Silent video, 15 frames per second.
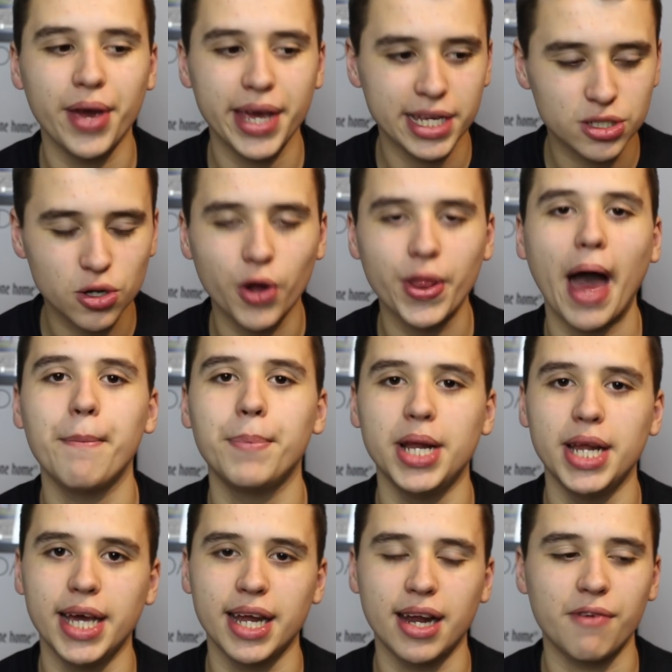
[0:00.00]
You know, he's got
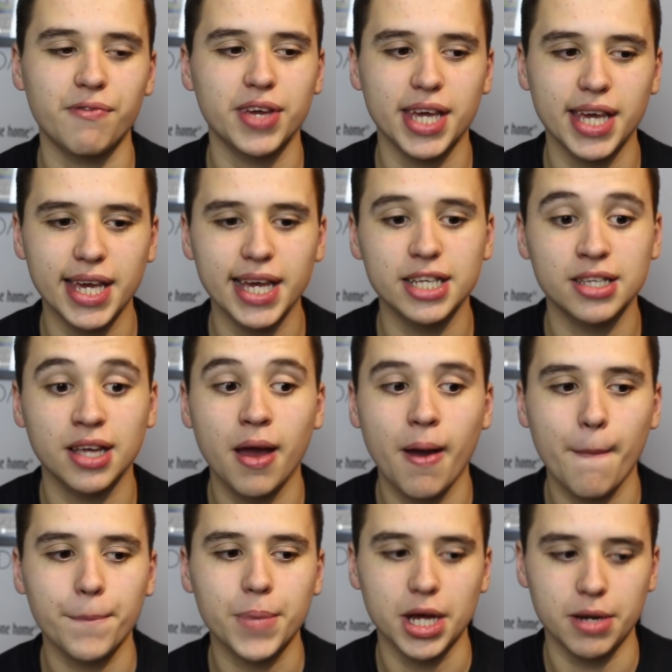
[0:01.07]
that ability, and I think he is
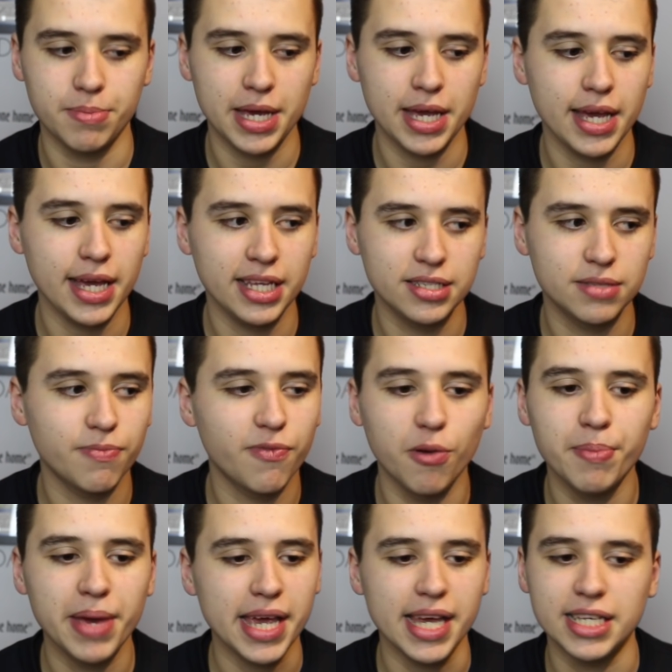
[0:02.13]
going to be,
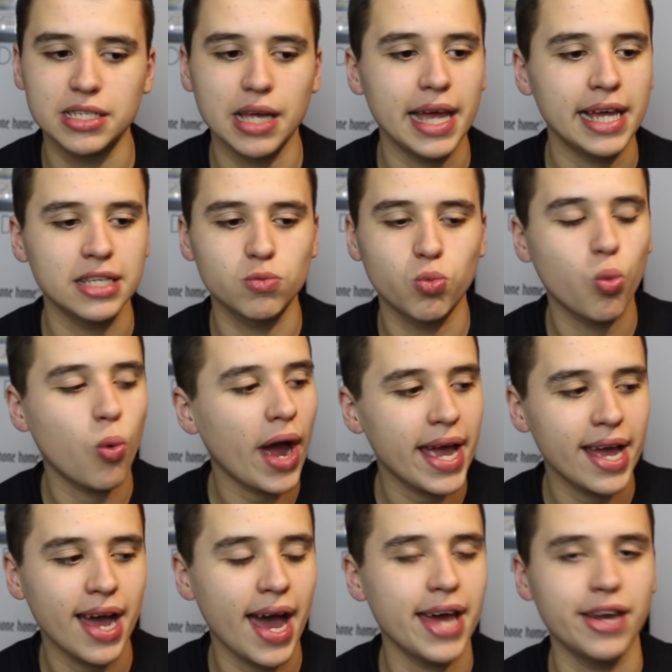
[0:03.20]
for me, he's
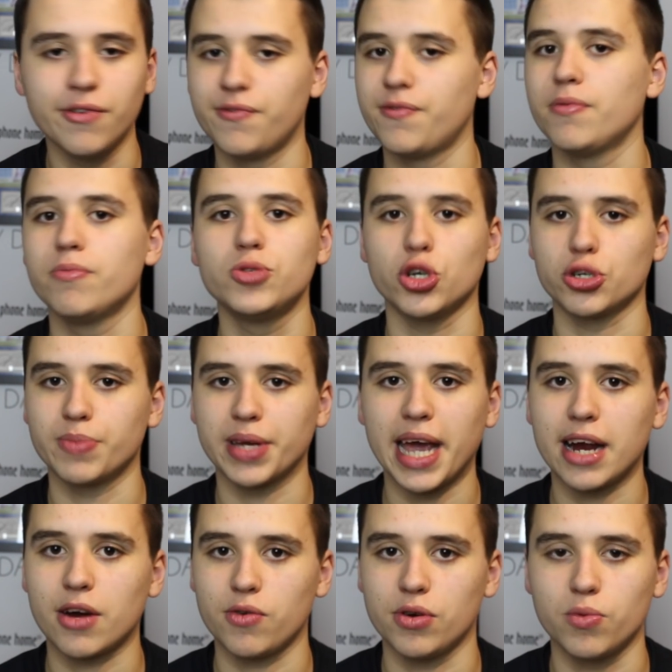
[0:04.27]
way ahead of Josh
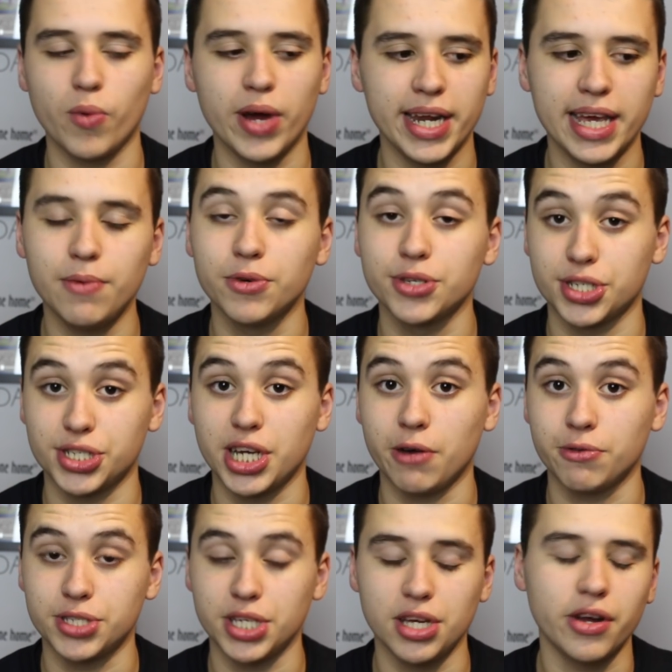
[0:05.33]
McEachran when he was
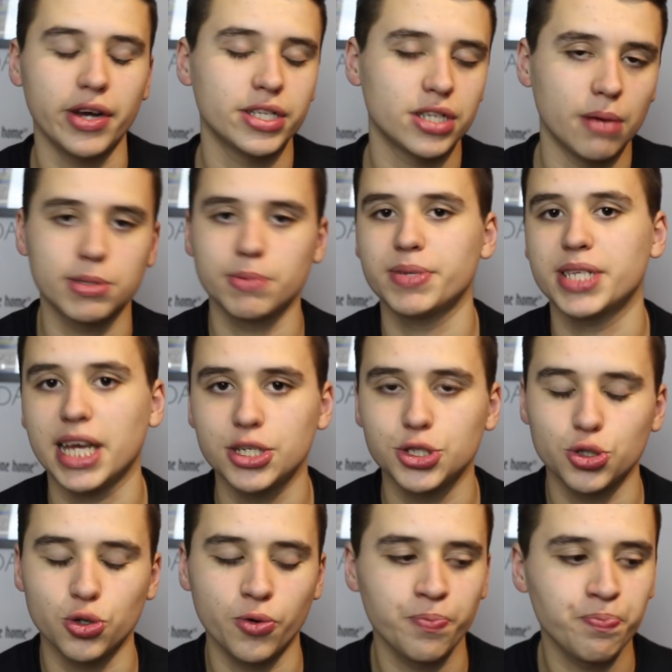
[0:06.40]
at Chelsea, you know, in terms of
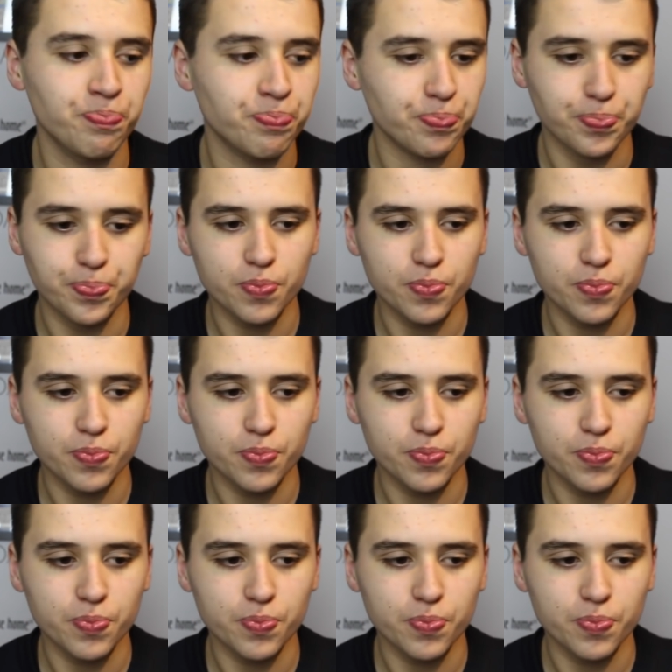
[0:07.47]
potential.